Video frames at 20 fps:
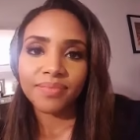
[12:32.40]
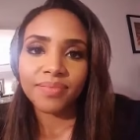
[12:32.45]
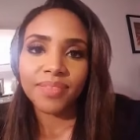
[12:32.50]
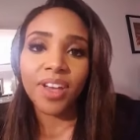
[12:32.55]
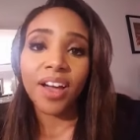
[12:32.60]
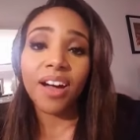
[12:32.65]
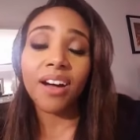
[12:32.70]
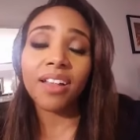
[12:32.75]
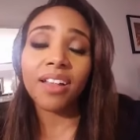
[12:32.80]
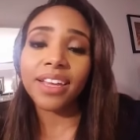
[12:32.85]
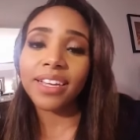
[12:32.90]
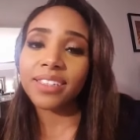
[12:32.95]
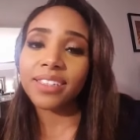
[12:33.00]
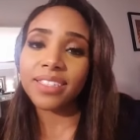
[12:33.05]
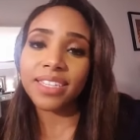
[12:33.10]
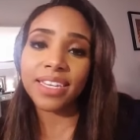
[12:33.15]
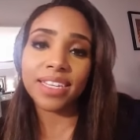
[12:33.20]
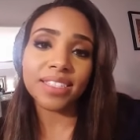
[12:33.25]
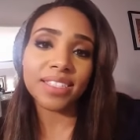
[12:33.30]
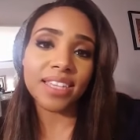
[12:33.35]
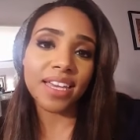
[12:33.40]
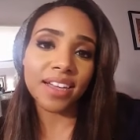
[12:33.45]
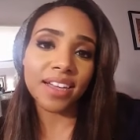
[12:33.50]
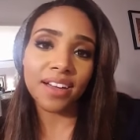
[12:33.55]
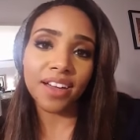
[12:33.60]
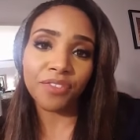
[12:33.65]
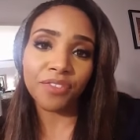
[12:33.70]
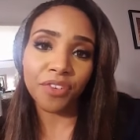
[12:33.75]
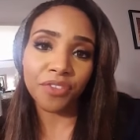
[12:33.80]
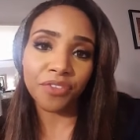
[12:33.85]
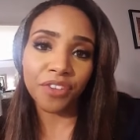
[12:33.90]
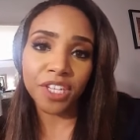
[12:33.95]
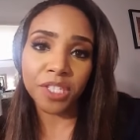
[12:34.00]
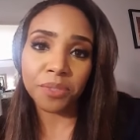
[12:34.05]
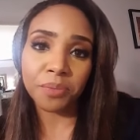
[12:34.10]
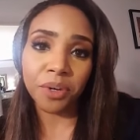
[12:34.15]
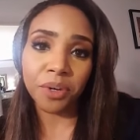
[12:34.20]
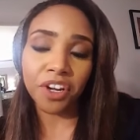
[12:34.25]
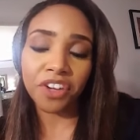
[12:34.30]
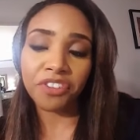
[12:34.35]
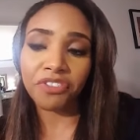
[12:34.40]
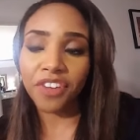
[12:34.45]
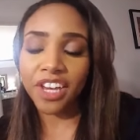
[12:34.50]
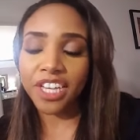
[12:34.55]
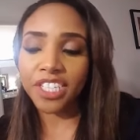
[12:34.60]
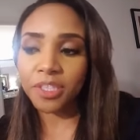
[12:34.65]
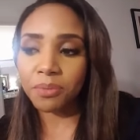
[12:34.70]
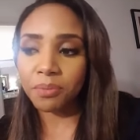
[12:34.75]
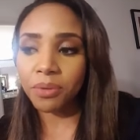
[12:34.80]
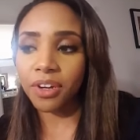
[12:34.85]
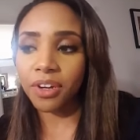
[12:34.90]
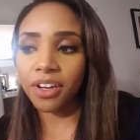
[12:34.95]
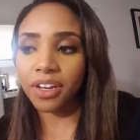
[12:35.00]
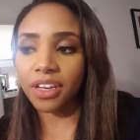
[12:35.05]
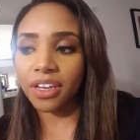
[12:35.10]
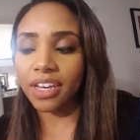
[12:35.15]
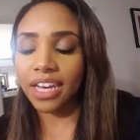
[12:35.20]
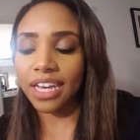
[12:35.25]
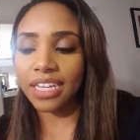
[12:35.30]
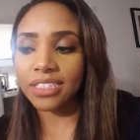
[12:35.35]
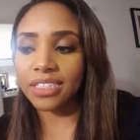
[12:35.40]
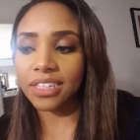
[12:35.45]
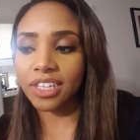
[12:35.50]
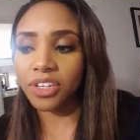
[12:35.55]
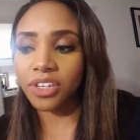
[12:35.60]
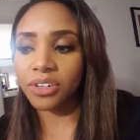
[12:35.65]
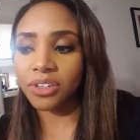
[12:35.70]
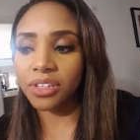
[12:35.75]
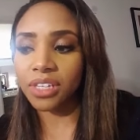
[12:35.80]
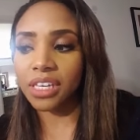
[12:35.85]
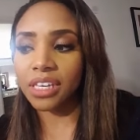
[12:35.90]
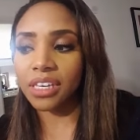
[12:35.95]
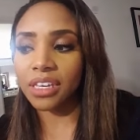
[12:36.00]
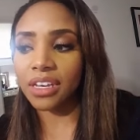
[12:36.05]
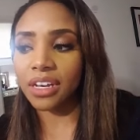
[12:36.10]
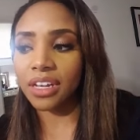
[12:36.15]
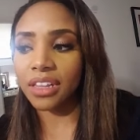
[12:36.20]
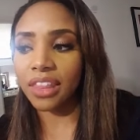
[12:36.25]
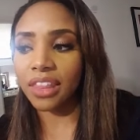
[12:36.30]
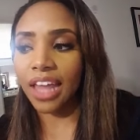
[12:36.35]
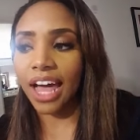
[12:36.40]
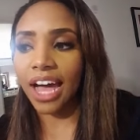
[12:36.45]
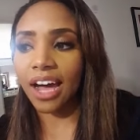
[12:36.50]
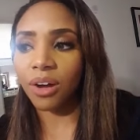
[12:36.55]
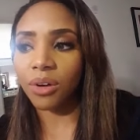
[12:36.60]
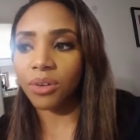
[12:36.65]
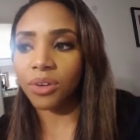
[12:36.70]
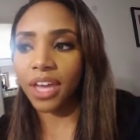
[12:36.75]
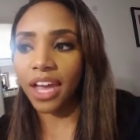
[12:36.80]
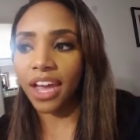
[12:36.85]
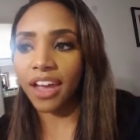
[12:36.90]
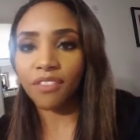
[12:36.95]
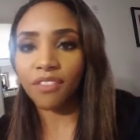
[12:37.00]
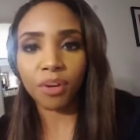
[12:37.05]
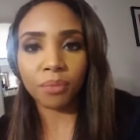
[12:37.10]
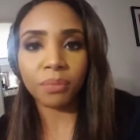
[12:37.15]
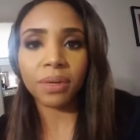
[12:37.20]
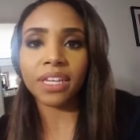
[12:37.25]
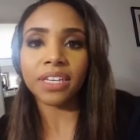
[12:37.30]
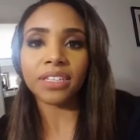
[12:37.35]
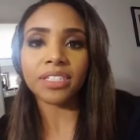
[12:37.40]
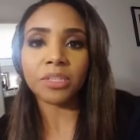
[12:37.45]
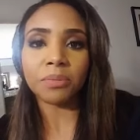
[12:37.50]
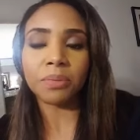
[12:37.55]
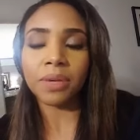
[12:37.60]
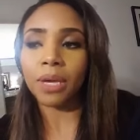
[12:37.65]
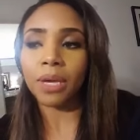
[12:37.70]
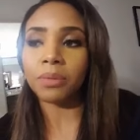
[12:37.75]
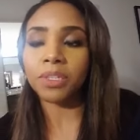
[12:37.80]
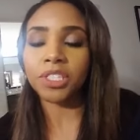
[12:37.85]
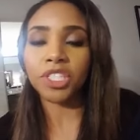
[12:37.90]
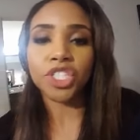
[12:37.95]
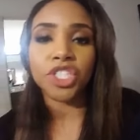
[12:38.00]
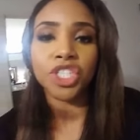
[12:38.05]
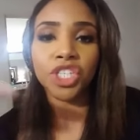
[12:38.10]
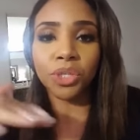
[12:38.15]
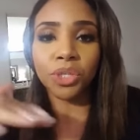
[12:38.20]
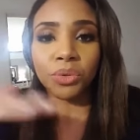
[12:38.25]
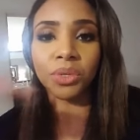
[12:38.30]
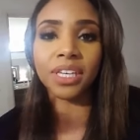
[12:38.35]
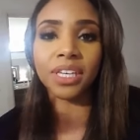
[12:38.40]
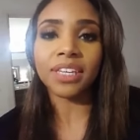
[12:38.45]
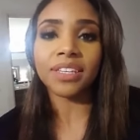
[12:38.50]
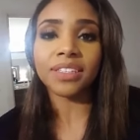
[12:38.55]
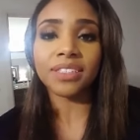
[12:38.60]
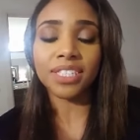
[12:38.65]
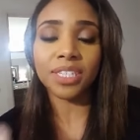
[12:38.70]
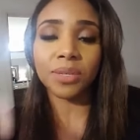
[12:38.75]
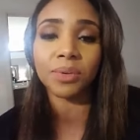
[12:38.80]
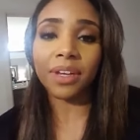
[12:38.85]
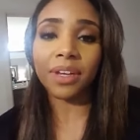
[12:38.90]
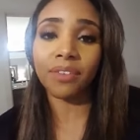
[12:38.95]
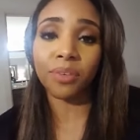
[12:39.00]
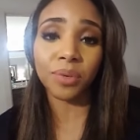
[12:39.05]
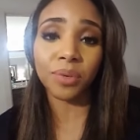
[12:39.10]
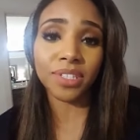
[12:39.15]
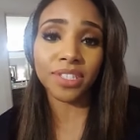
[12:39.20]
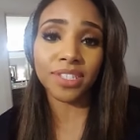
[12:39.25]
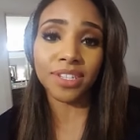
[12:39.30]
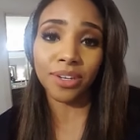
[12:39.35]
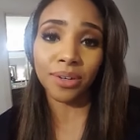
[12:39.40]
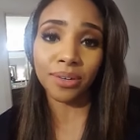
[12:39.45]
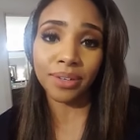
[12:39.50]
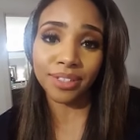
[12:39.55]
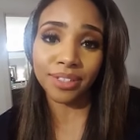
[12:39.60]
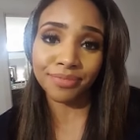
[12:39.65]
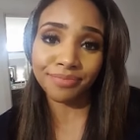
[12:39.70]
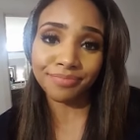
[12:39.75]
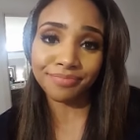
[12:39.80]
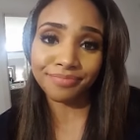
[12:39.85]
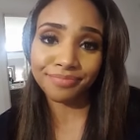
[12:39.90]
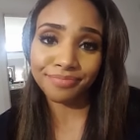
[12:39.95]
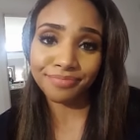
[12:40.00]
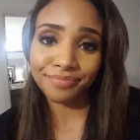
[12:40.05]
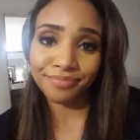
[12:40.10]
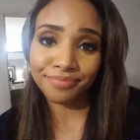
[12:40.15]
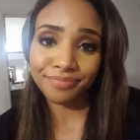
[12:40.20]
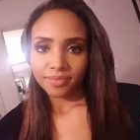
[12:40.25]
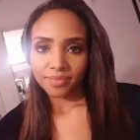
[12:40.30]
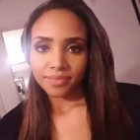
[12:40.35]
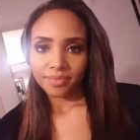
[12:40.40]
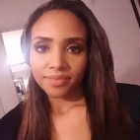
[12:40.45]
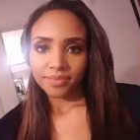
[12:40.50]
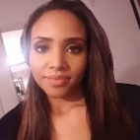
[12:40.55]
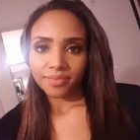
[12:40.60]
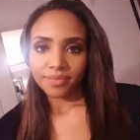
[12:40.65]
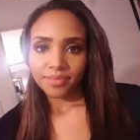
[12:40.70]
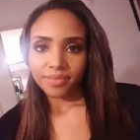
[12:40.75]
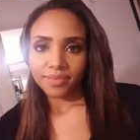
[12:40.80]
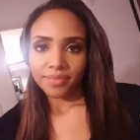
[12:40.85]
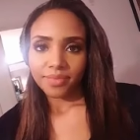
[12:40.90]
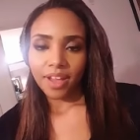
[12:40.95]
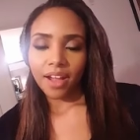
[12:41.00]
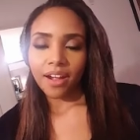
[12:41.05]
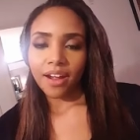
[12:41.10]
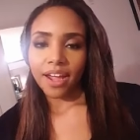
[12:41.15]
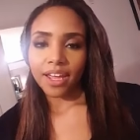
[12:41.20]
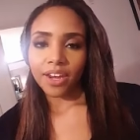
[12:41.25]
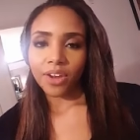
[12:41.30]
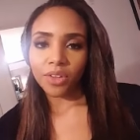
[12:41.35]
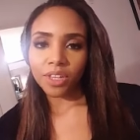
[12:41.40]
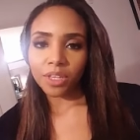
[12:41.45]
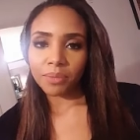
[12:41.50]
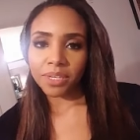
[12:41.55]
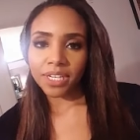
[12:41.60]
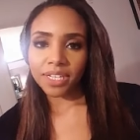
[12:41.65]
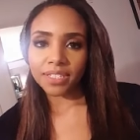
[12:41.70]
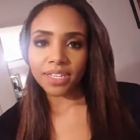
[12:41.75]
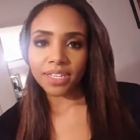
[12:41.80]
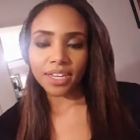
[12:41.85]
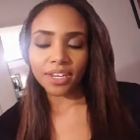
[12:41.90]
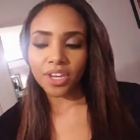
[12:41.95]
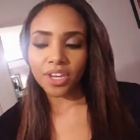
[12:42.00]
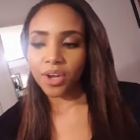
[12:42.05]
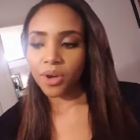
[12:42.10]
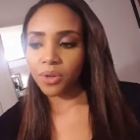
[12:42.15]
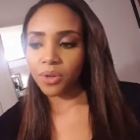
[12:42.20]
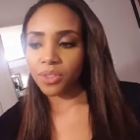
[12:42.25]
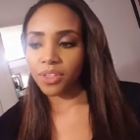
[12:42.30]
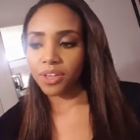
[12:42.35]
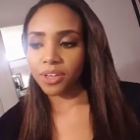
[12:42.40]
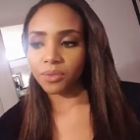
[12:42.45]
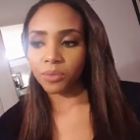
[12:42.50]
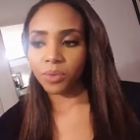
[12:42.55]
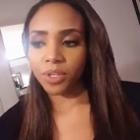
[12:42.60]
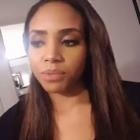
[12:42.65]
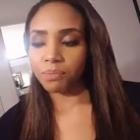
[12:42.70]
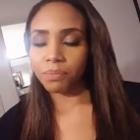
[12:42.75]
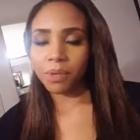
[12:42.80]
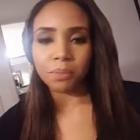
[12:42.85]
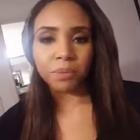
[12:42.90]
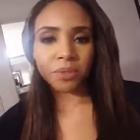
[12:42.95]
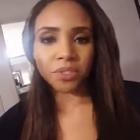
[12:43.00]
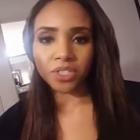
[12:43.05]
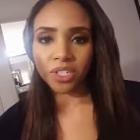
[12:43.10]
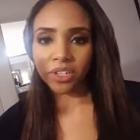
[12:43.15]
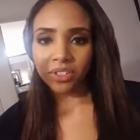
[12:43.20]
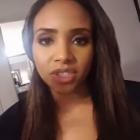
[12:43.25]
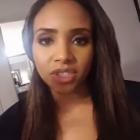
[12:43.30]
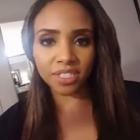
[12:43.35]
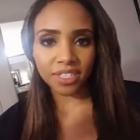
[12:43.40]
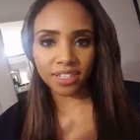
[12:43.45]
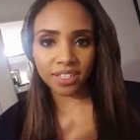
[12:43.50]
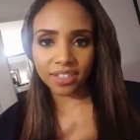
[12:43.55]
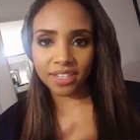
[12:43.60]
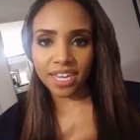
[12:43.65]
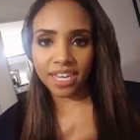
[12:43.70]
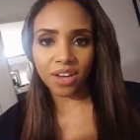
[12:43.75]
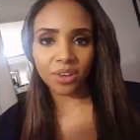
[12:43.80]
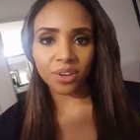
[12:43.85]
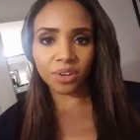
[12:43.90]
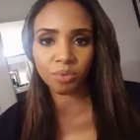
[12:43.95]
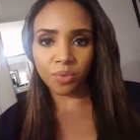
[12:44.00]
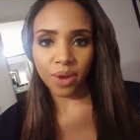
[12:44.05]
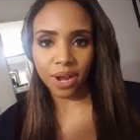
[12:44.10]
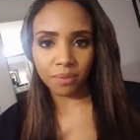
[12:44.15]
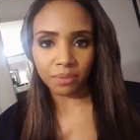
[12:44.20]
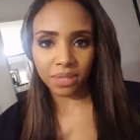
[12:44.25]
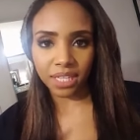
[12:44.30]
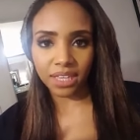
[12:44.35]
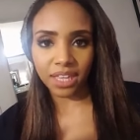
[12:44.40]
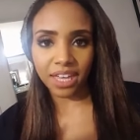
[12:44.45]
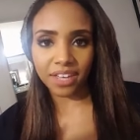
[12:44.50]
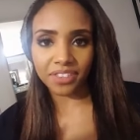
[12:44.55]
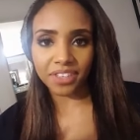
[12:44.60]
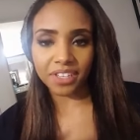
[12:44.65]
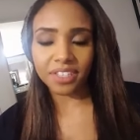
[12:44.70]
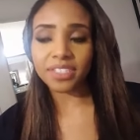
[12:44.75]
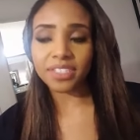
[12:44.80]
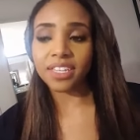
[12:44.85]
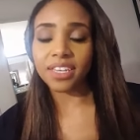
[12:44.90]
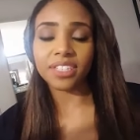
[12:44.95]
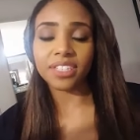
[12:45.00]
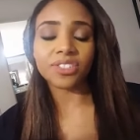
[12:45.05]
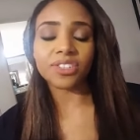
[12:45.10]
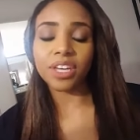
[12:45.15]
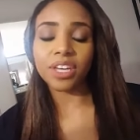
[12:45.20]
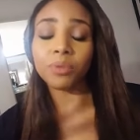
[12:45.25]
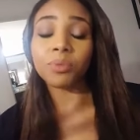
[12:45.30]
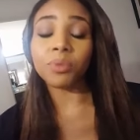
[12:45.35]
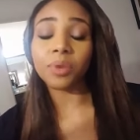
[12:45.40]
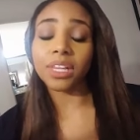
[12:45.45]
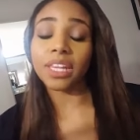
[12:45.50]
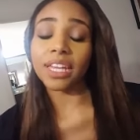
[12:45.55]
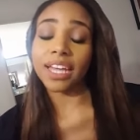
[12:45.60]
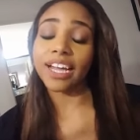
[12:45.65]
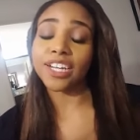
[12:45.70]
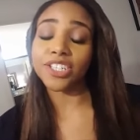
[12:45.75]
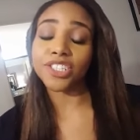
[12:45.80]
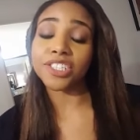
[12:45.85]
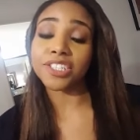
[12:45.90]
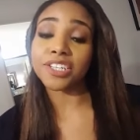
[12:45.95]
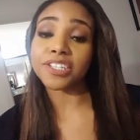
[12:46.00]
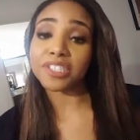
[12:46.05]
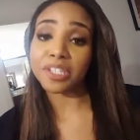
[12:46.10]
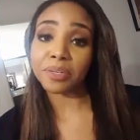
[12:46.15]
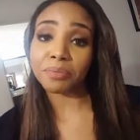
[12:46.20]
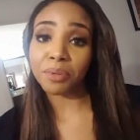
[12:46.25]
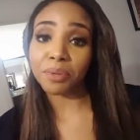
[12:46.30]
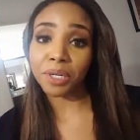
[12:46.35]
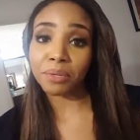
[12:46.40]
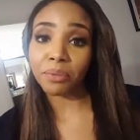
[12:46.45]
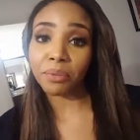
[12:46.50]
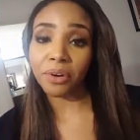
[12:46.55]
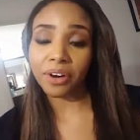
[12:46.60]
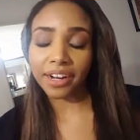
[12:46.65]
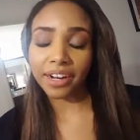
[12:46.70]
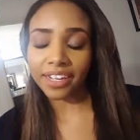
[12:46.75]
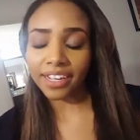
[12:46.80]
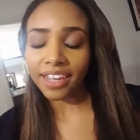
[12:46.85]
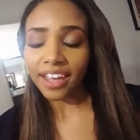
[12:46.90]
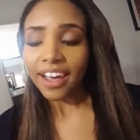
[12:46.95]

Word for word: All I can say is thank God for Facebook. Facebook has literally allowed everybody to be able to tune in and see what everyone's doing. All right, only because I know that when people start sitting down and rambling like this, it, it really actually does get pretty boring.